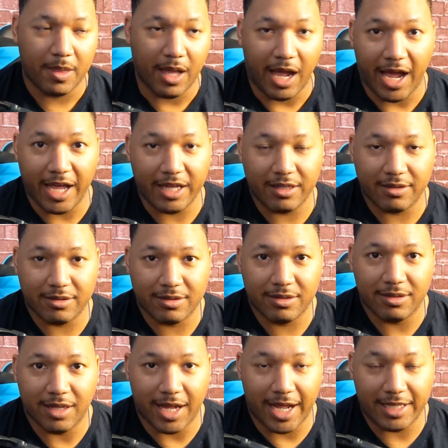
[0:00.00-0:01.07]
I
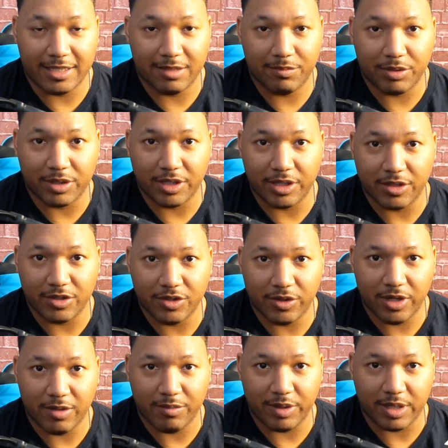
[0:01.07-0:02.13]
I typically
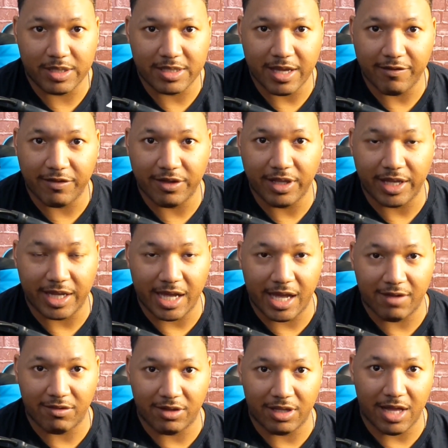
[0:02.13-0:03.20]
enjoy it because I feel like I
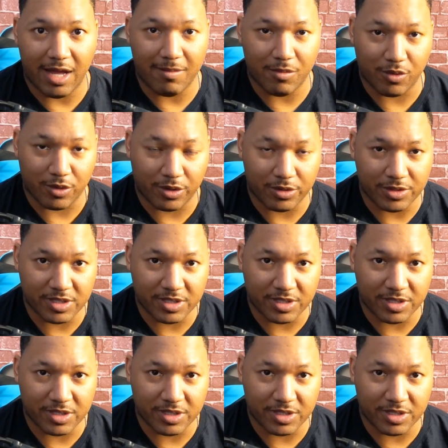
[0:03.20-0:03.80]
have a lot more